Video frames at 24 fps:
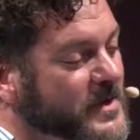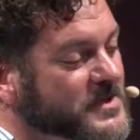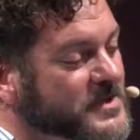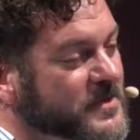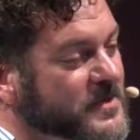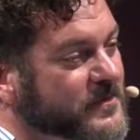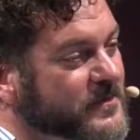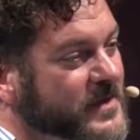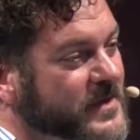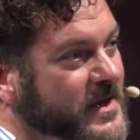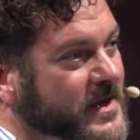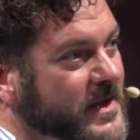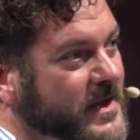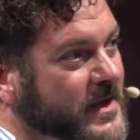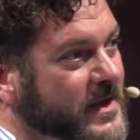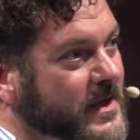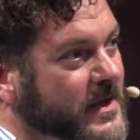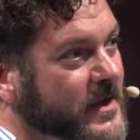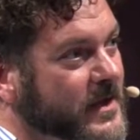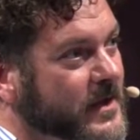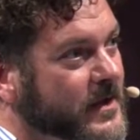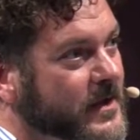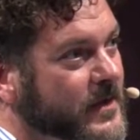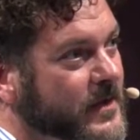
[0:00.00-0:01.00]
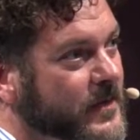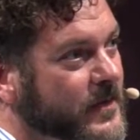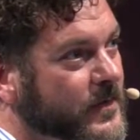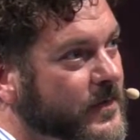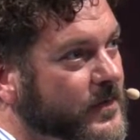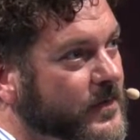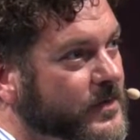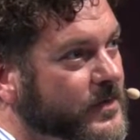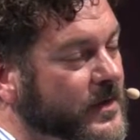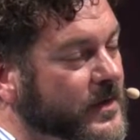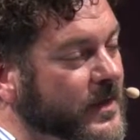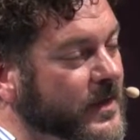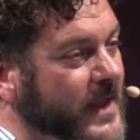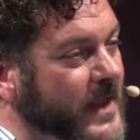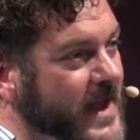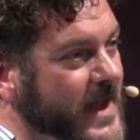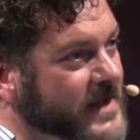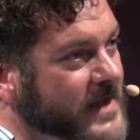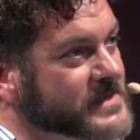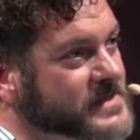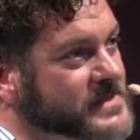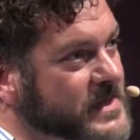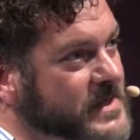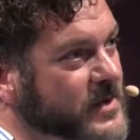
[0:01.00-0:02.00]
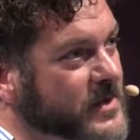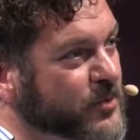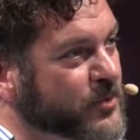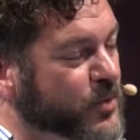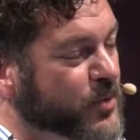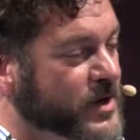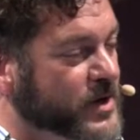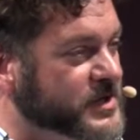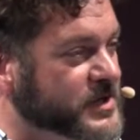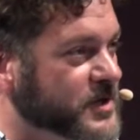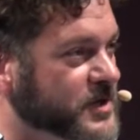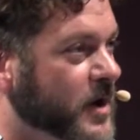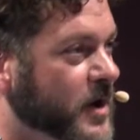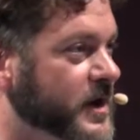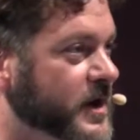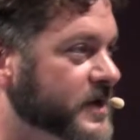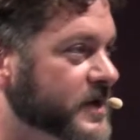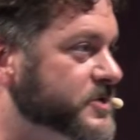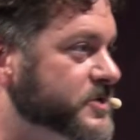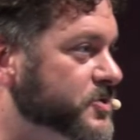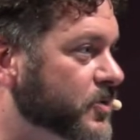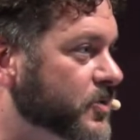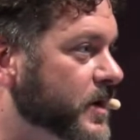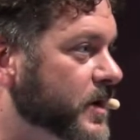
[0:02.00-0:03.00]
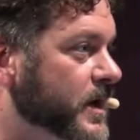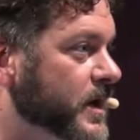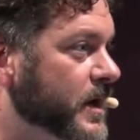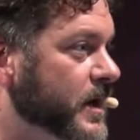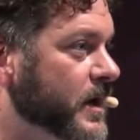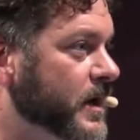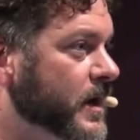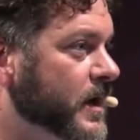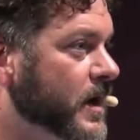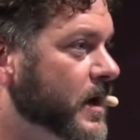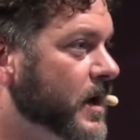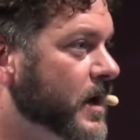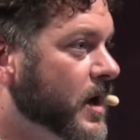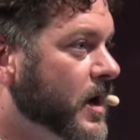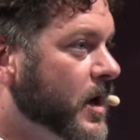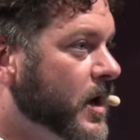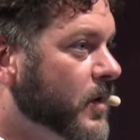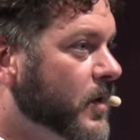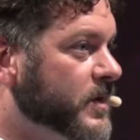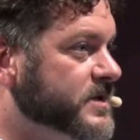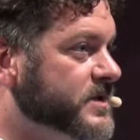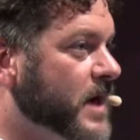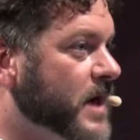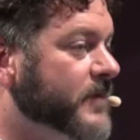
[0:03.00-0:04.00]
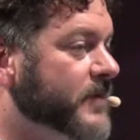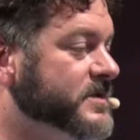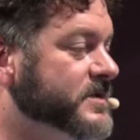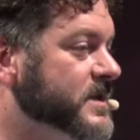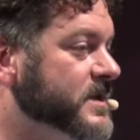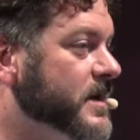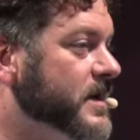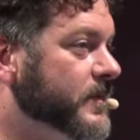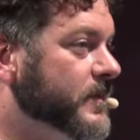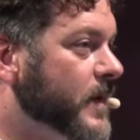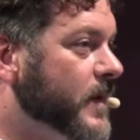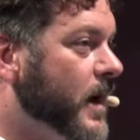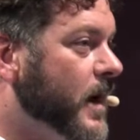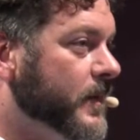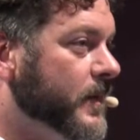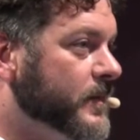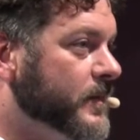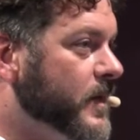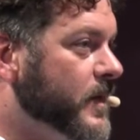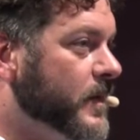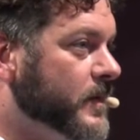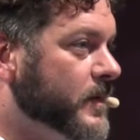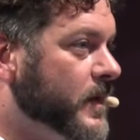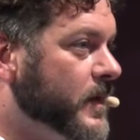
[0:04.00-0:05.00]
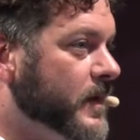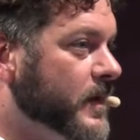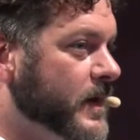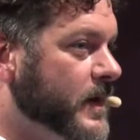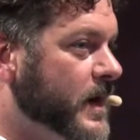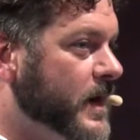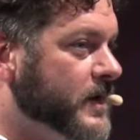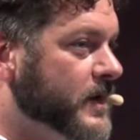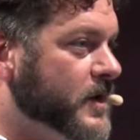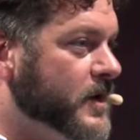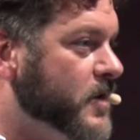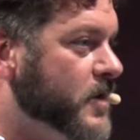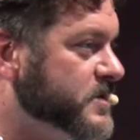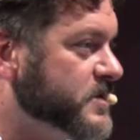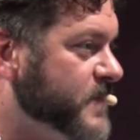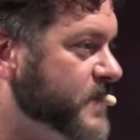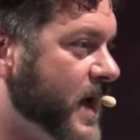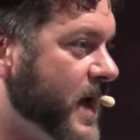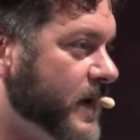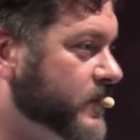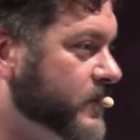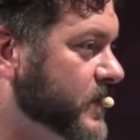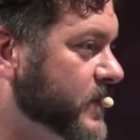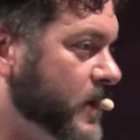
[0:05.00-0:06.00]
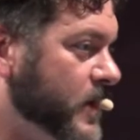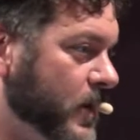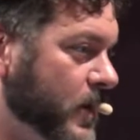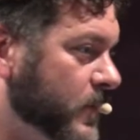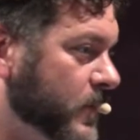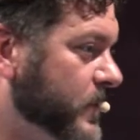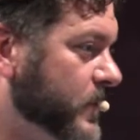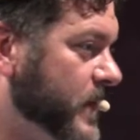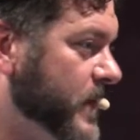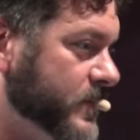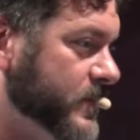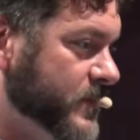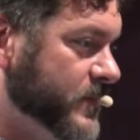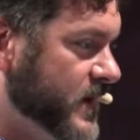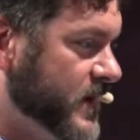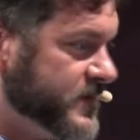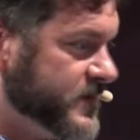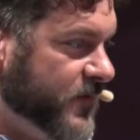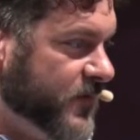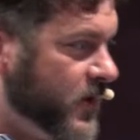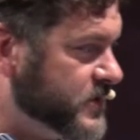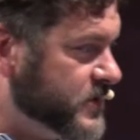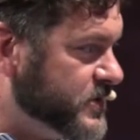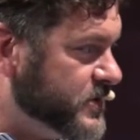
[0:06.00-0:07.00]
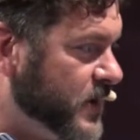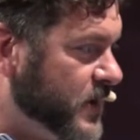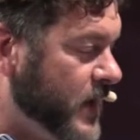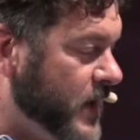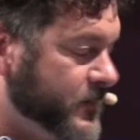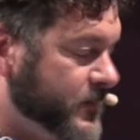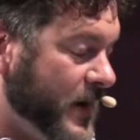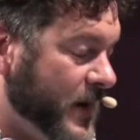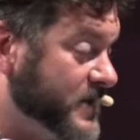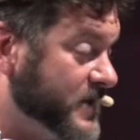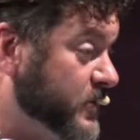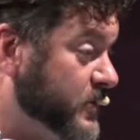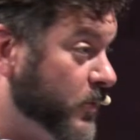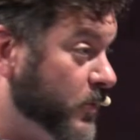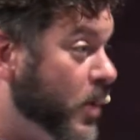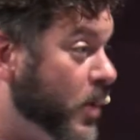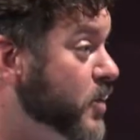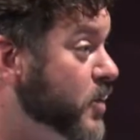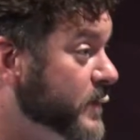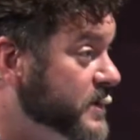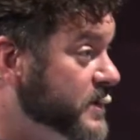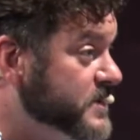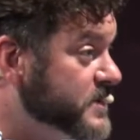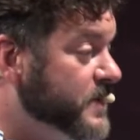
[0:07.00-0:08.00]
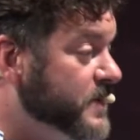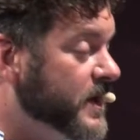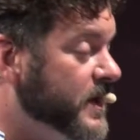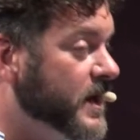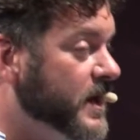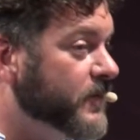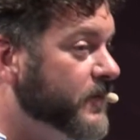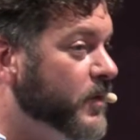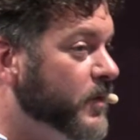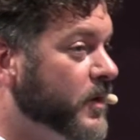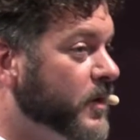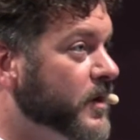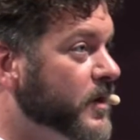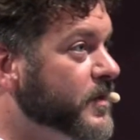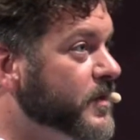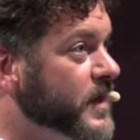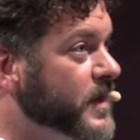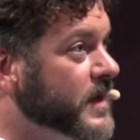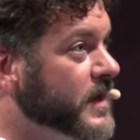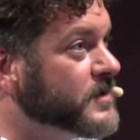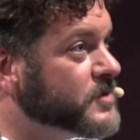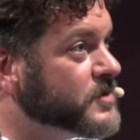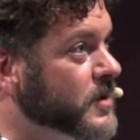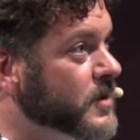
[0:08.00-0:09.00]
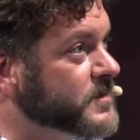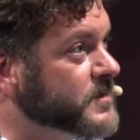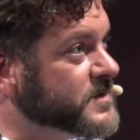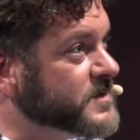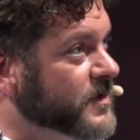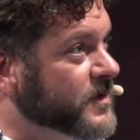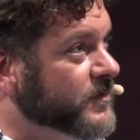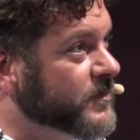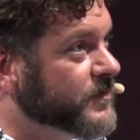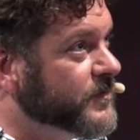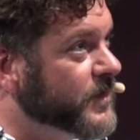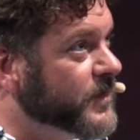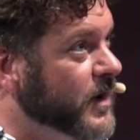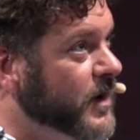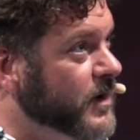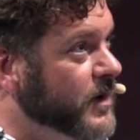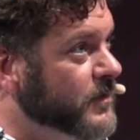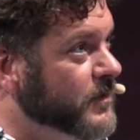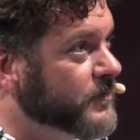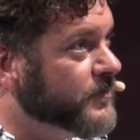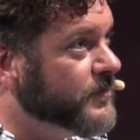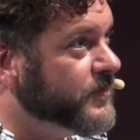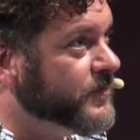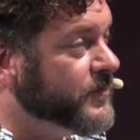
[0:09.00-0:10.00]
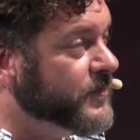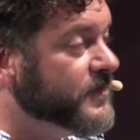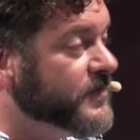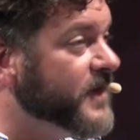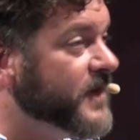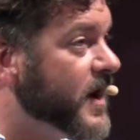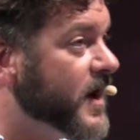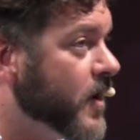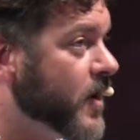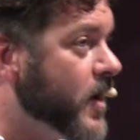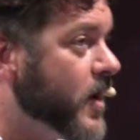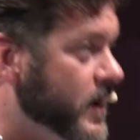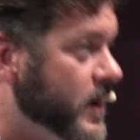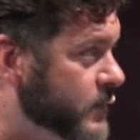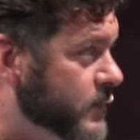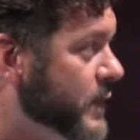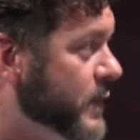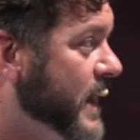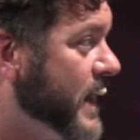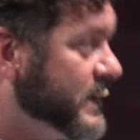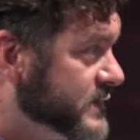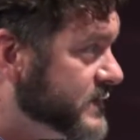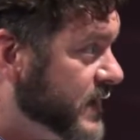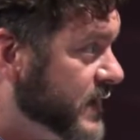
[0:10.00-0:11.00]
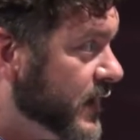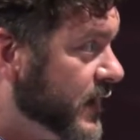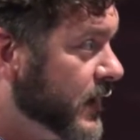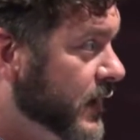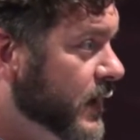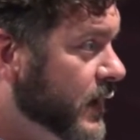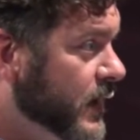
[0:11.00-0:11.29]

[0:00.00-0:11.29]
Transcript: of the legacy of British art history, which obviously it goes back, as far as you'd like, back to the Romans. But if we're going to think in terms of fine art and painting,